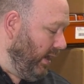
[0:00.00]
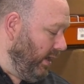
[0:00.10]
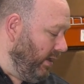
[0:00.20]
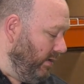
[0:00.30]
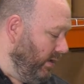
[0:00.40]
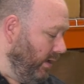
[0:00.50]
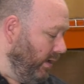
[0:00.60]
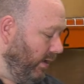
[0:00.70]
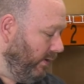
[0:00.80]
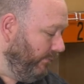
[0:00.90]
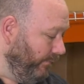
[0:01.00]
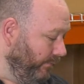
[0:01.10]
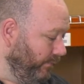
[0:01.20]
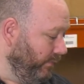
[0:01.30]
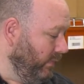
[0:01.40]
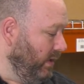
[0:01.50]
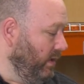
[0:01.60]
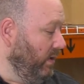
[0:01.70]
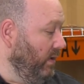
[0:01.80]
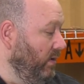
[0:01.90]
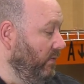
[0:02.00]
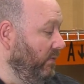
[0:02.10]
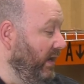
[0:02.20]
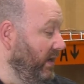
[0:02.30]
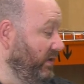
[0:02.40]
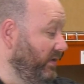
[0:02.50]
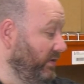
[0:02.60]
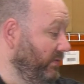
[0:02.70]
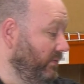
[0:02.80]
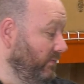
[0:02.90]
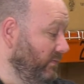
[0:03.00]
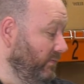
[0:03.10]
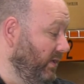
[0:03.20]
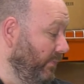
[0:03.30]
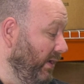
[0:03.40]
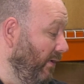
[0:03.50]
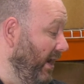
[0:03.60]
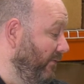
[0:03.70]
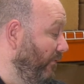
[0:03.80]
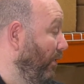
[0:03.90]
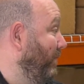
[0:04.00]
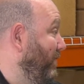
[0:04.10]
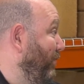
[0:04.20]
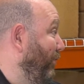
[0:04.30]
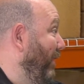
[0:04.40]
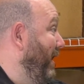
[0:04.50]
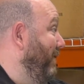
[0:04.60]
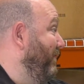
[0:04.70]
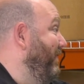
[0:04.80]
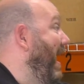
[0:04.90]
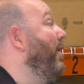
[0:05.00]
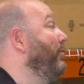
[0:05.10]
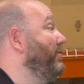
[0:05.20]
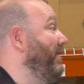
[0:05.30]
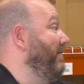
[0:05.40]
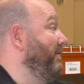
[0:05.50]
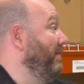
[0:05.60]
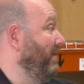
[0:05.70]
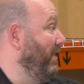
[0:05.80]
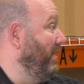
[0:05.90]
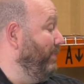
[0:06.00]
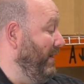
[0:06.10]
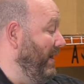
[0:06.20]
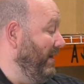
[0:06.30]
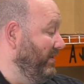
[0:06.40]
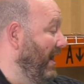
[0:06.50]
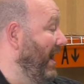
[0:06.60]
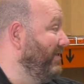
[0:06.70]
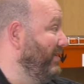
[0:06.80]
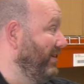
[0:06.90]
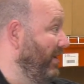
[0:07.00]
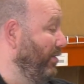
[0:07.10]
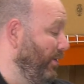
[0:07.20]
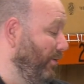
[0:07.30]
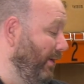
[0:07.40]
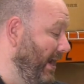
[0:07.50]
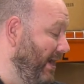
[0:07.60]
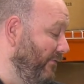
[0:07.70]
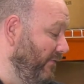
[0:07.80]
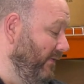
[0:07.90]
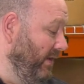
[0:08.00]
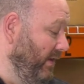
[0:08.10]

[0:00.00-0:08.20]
And these can be rated for up to 3,000 PSI, 600 degree F.